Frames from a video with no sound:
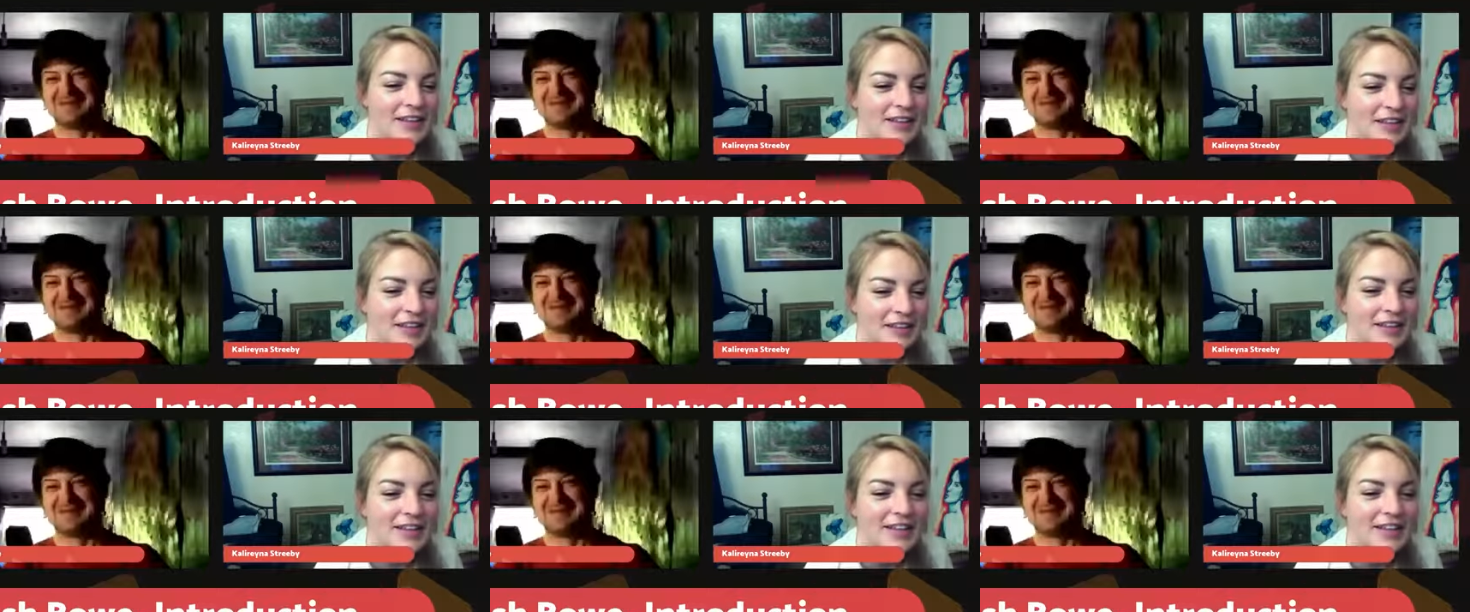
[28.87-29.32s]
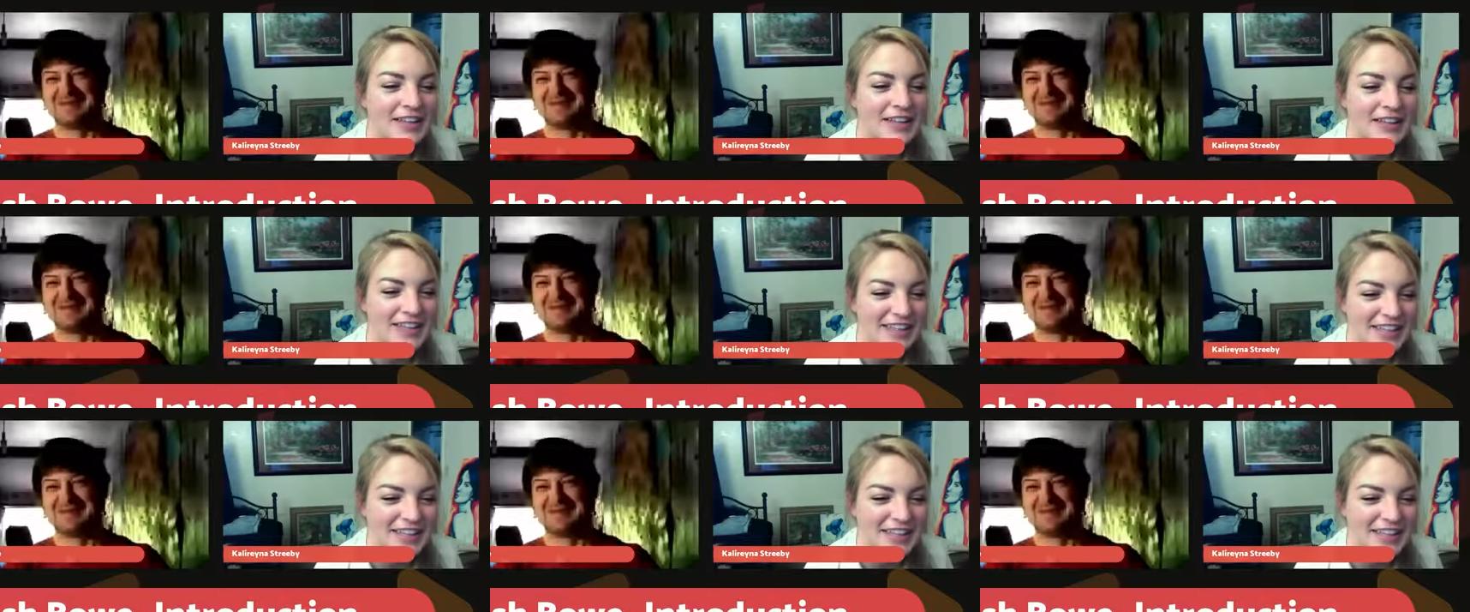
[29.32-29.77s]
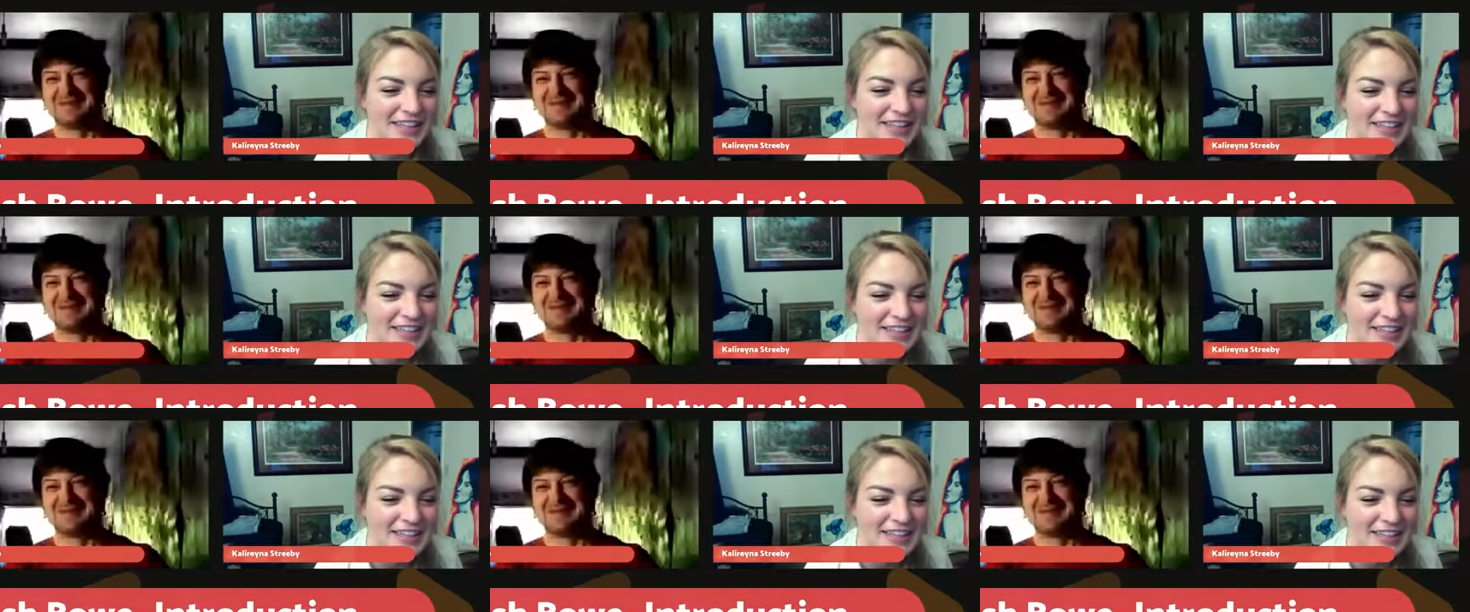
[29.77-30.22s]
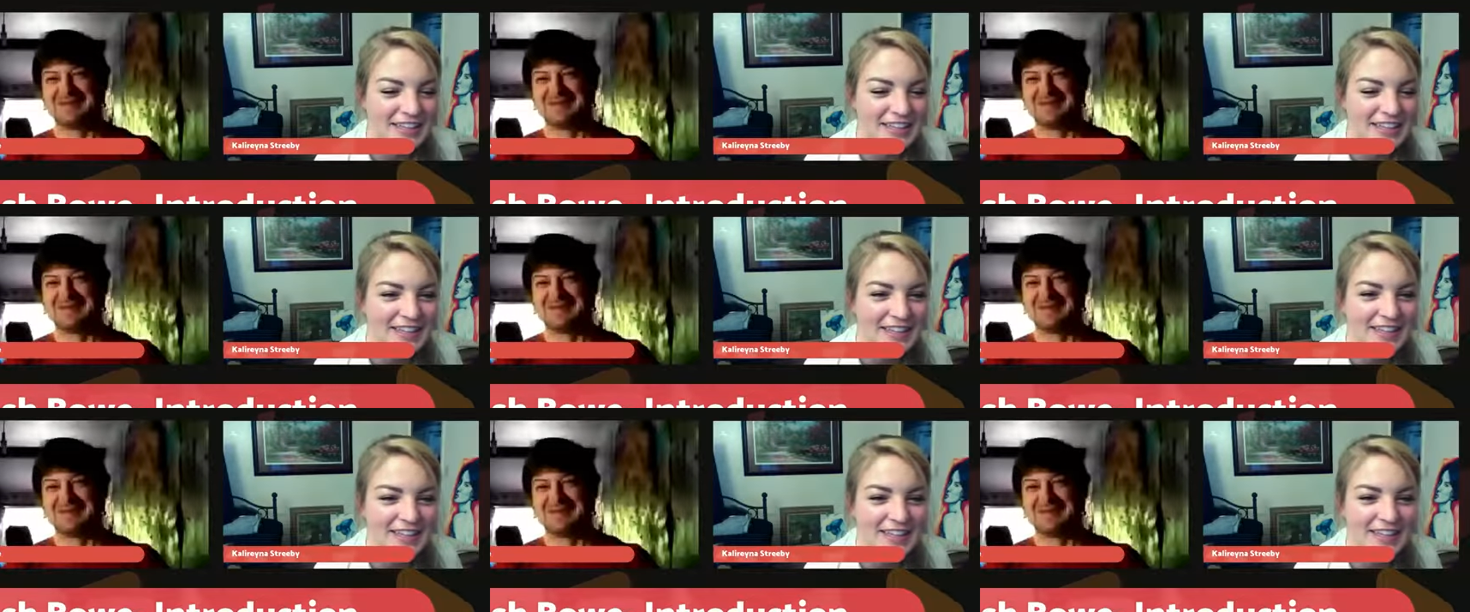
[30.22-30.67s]

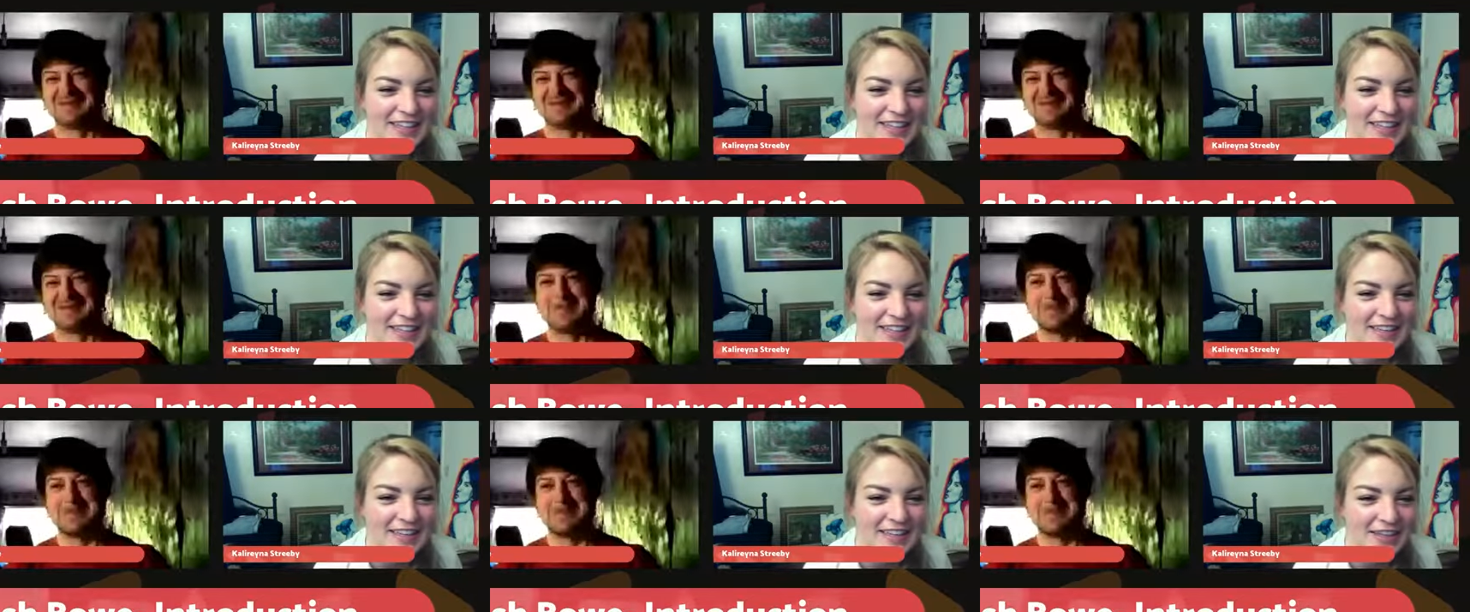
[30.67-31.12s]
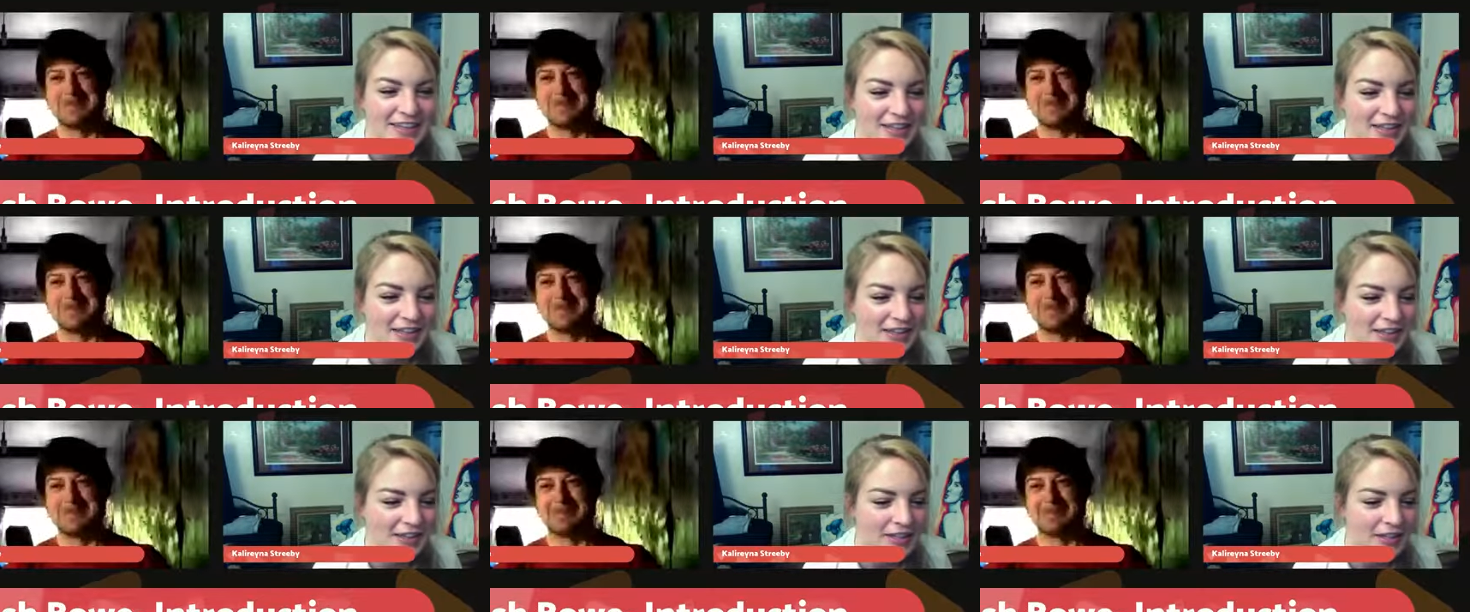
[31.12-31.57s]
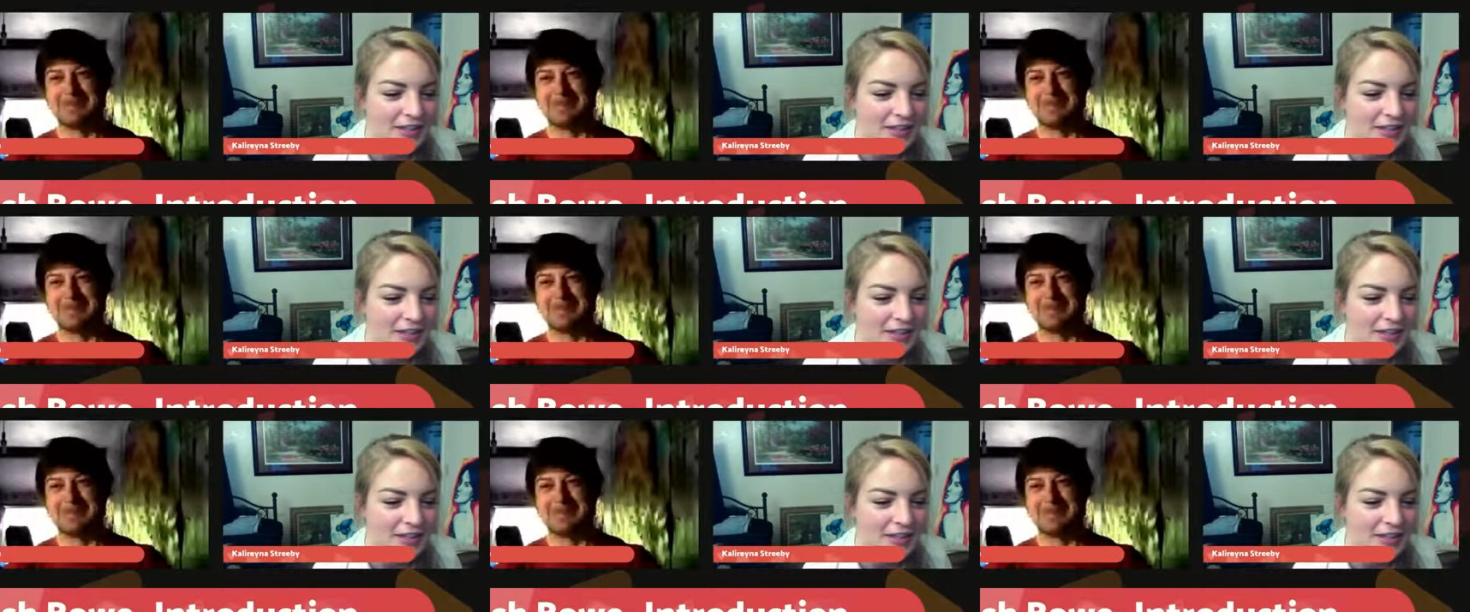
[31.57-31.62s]
(silence)